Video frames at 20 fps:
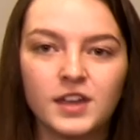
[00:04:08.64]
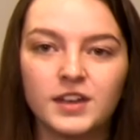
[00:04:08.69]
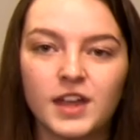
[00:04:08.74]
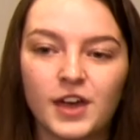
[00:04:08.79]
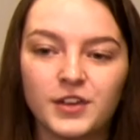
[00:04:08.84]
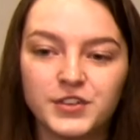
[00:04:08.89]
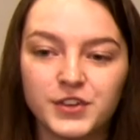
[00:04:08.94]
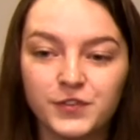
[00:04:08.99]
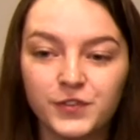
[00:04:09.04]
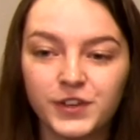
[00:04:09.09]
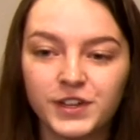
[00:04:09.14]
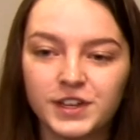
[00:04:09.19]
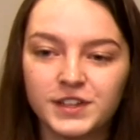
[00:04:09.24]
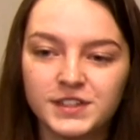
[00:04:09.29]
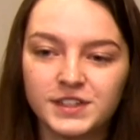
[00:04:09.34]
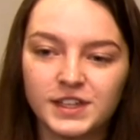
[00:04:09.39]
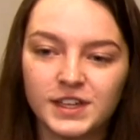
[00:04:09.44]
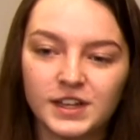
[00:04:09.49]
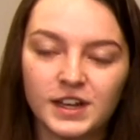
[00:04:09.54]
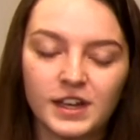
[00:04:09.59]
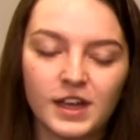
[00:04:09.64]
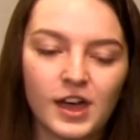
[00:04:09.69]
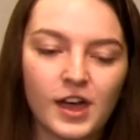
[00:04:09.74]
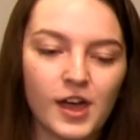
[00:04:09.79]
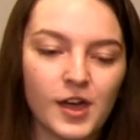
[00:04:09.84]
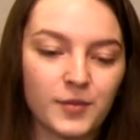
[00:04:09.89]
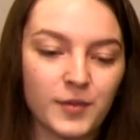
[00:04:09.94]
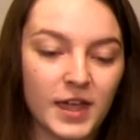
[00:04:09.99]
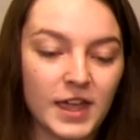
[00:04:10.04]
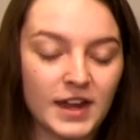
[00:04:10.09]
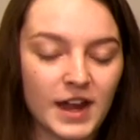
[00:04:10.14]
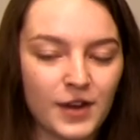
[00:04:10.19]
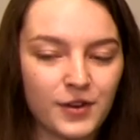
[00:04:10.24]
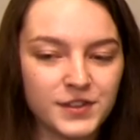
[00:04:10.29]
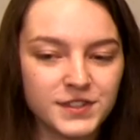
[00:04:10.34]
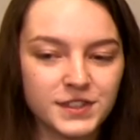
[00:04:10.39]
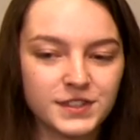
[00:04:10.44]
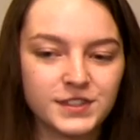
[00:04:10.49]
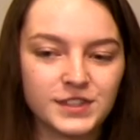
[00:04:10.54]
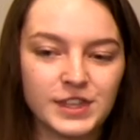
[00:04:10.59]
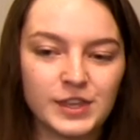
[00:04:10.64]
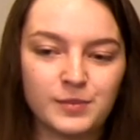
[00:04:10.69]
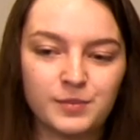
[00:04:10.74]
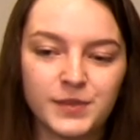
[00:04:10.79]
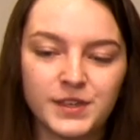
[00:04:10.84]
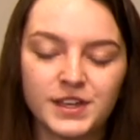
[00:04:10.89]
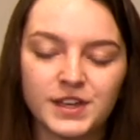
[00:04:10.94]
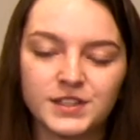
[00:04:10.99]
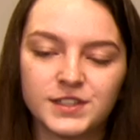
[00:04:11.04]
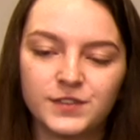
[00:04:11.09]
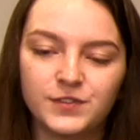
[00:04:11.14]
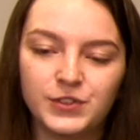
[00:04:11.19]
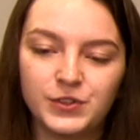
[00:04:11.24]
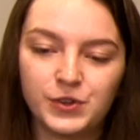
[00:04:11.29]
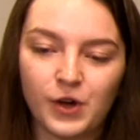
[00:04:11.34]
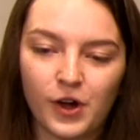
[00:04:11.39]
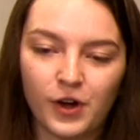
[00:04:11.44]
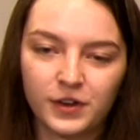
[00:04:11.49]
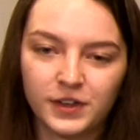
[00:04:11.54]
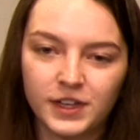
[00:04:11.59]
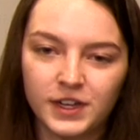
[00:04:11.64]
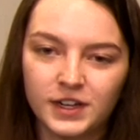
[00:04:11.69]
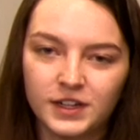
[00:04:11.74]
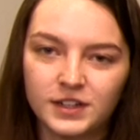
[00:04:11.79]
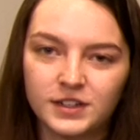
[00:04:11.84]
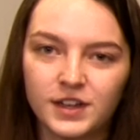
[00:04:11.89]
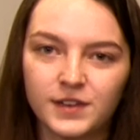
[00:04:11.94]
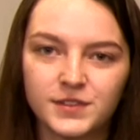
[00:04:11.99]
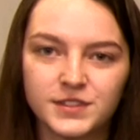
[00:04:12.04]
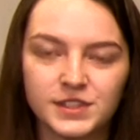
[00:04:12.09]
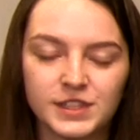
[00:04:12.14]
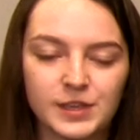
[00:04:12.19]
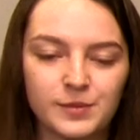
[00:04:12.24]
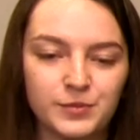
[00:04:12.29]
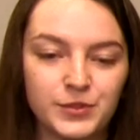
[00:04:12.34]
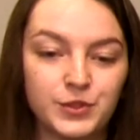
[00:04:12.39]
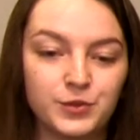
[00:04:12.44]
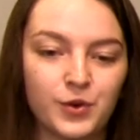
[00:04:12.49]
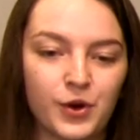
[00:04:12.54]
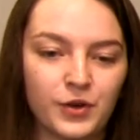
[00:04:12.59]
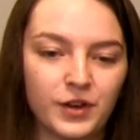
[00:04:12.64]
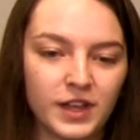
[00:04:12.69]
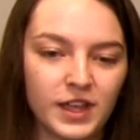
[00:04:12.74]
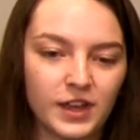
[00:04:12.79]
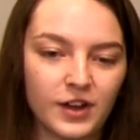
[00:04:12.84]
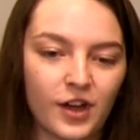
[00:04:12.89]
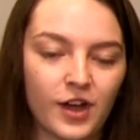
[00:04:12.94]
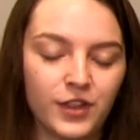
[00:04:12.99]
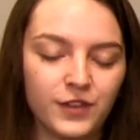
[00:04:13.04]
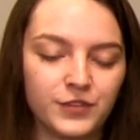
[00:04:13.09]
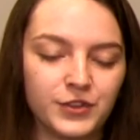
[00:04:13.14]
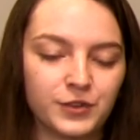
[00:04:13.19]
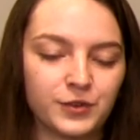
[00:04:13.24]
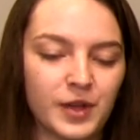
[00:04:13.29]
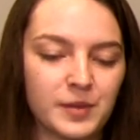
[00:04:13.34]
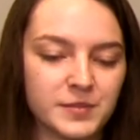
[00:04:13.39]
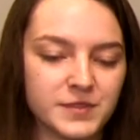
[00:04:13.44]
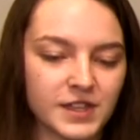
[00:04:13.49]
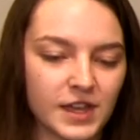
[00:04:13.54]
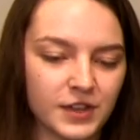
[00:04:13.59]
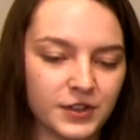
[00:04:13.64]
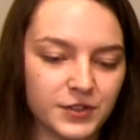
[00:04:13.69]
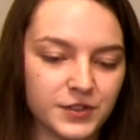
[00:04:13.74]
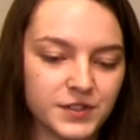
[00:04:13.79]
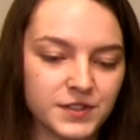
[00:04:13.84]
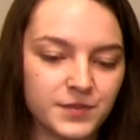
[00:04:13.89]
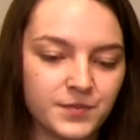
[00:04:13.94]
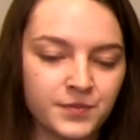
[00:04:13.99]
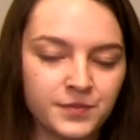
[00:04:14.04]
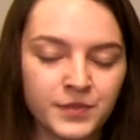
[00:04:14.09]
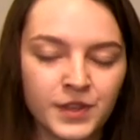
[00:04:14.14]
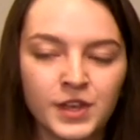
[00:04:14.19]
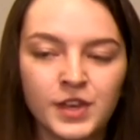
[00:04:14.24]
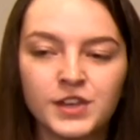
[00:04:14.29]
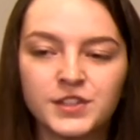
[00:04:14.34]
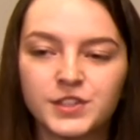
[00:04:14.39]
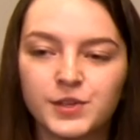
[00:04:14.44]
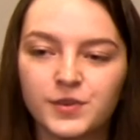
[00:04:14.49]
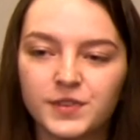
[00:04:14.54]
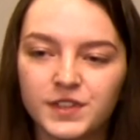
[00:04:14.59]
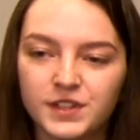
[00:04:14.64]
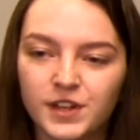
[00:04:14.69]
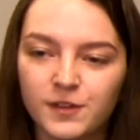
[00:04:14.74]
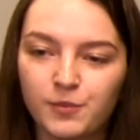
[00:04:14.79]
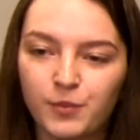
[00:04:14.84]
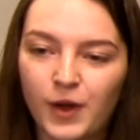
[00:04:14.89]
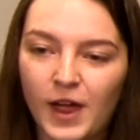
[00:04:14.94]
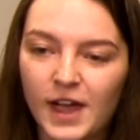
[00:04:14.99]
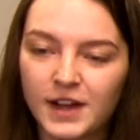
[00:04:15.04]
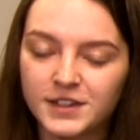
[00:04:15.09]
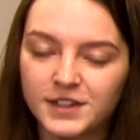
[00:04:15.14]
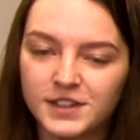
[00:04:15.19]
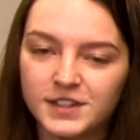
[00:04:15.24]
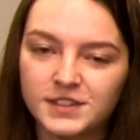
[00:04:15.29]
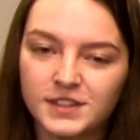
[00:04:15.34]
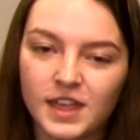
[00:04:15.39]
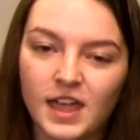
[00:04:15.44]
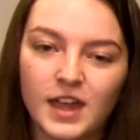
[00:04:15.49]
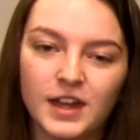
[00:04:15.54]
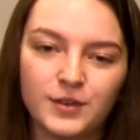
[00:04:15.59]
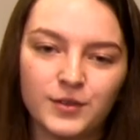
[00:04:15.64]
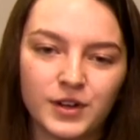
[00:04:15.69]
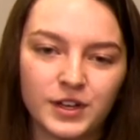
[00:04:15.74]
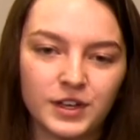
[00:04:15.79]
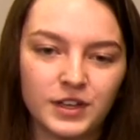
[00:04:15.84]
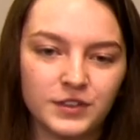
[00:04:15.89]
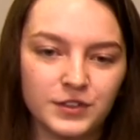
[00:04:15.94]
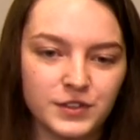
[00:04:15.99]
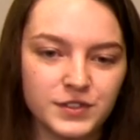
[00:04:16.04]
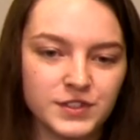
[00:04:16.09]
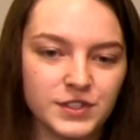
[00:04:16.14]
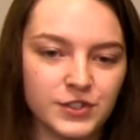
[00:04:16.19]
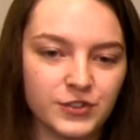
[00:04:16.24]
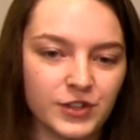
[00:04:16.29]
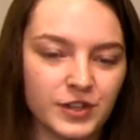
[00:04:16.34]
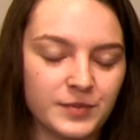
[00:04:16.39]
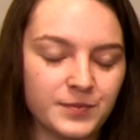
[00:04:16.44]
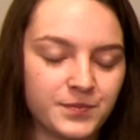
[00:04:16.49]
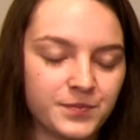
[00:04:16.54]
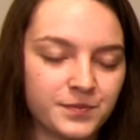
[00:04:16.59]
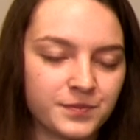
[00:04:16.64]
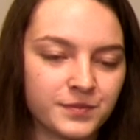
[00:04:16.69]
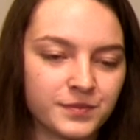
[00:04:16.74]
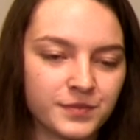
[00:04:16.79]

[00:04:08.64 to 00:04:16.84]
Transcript: Now, don't forget to get um, eight hours of sleep because if you aren't getting enough sleep, you won't hit all of your REM cycles. So, with enough practice, anyone can lucid dream.